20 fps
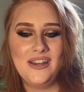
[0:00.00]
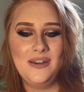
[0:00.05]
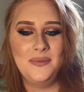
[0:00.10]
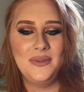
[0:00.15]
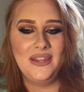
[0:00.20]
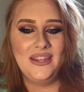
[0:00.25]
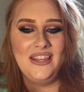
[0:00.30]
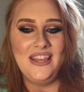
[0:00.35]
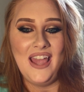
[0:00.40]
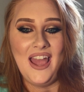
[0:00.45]
And
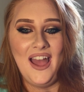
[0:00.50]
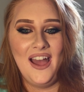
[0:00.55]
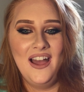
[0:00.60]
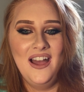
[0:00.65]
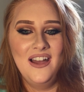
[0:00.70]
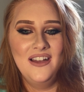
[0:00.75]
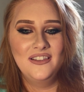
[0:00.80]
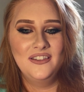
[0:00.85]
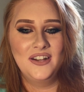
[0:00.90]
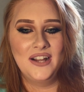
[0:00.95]
i'll be like yeah
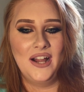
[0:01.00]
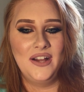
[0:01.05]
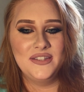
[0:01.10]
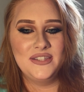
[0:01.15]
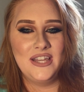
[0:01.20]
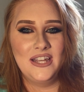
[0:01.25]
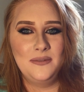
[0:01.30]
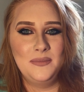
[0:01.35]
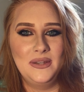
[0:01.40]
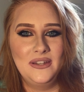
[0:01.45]
look
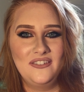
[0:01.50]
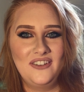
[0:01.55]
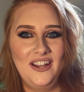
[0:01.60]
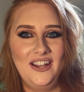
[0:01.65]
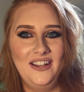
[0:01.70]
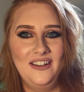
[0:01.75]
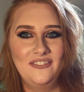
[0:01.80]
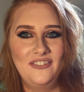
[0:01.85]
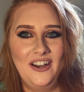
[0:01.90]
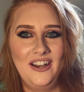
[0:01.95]
outside and be like
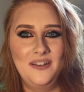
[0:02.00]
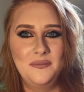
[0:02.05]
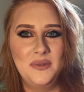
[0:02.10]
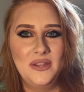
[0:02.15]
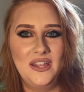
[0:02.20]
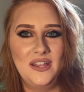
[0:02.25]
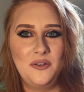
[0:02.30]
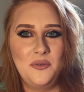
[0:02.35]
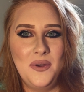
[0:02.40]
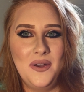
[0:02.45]
rain, rain and be
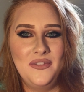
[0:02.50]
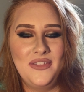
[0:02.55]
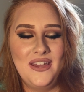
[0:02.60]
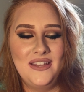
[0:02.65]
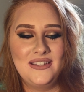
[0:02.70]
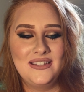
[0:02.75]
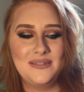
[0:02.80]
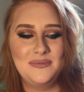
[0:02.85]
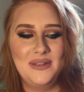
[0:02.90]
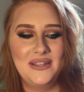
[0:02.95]
like well
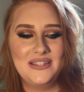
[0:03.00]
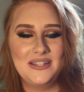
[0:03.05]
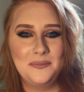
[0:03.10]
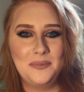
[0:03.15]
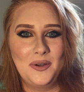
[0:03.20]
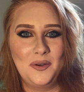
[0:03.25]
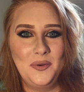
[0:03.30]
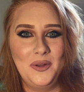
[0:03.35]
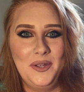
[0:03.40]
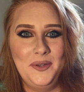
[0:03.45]
that just messed
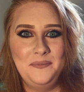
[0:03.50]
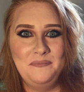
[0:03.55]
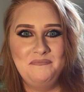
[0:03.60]
up our week